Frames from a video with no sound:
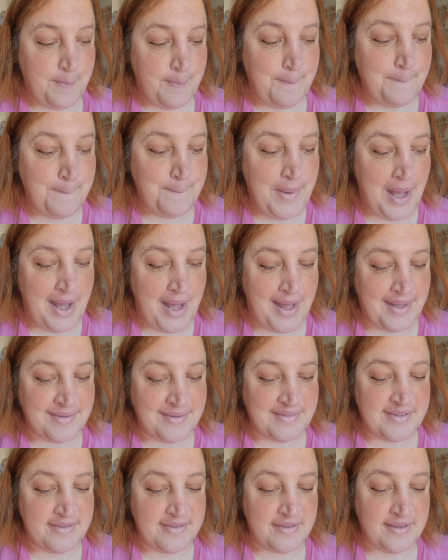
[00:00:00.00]

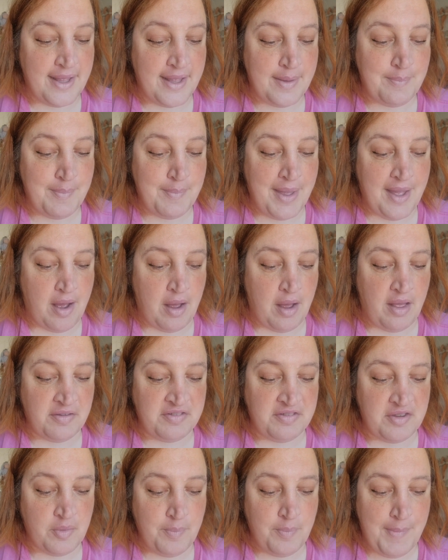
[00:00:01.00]
but it may
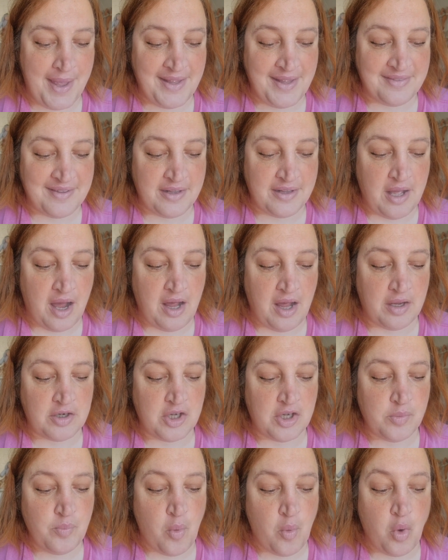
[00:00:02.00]
also make the color
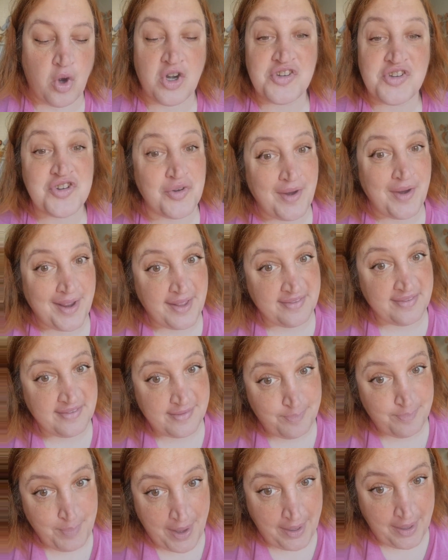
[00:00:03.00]
more
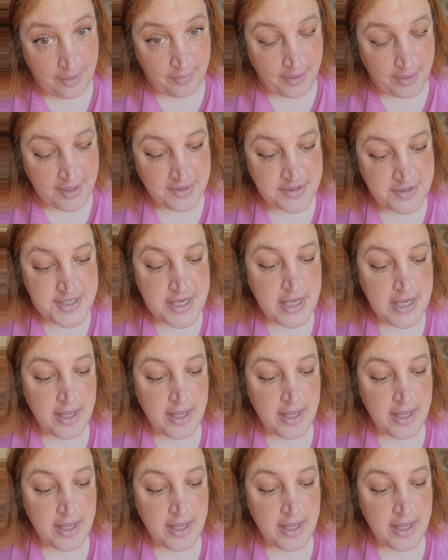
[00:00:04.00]
transparent